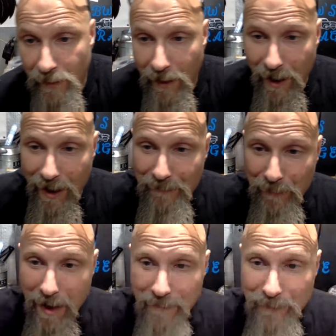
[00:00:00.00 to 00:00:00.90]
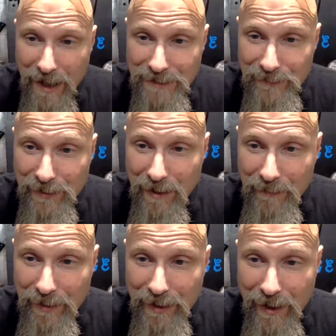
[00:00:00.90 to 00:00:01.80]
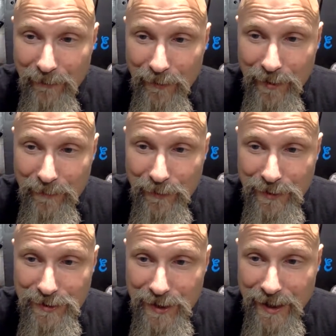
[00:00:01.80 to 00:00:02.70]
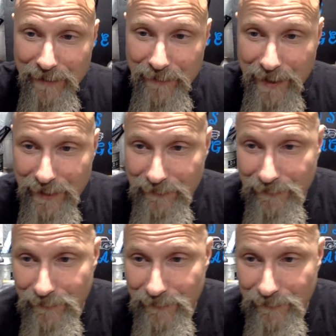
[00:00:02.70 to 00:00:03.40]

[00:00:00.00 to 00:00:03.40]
All right, Bob. Thanks for coming in. I really appreciate it, man.